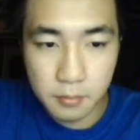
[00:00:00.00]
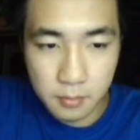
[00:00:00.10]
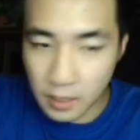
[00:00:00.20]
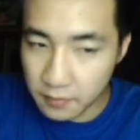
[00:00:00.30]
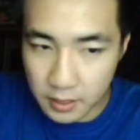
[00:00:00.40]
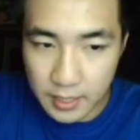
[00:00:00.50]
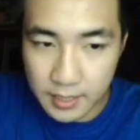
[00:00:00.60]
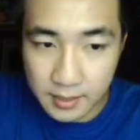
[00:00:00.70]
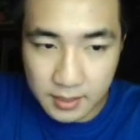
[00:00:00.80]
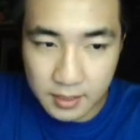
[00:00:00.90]

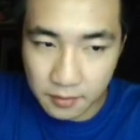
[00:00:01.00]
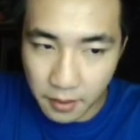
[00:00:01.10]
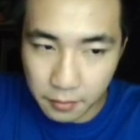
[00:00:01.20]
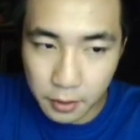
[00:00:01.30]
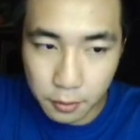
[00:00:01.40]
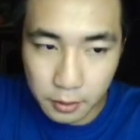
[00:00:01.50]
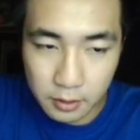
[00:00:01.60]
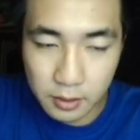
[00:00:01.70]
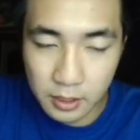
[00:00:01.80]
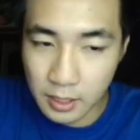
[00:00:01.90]
Nevertheless, this is a very good
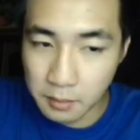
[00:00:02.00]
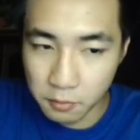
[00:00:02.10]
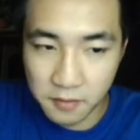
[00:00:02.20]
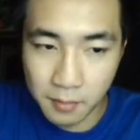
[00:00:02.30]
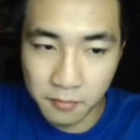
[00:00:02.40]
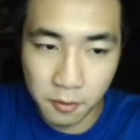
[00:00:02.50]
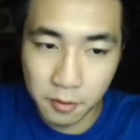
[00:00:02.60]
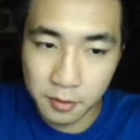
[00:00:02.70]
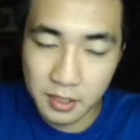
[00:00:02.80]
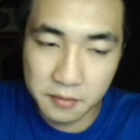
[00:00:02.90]
TM to farm
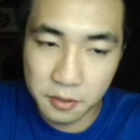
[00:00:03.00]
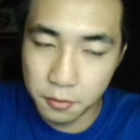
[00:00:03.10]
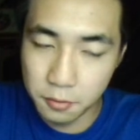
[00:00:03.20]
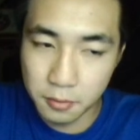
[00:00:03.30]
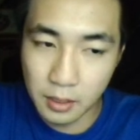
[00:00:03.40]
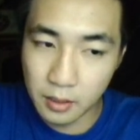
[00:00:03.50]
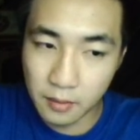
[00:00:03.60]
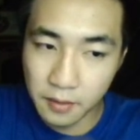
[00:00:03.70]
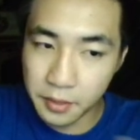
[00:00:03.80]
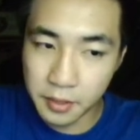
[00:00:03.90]
for. Gives you
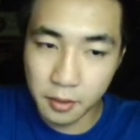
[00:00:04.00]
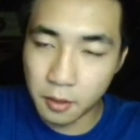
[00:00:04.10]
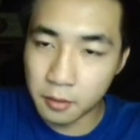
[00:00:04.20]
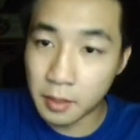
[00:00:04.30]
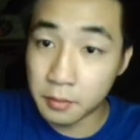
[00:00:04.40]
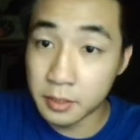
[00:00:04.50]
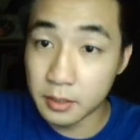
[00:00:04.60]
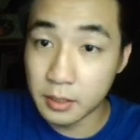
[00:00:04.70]
a very all-rounded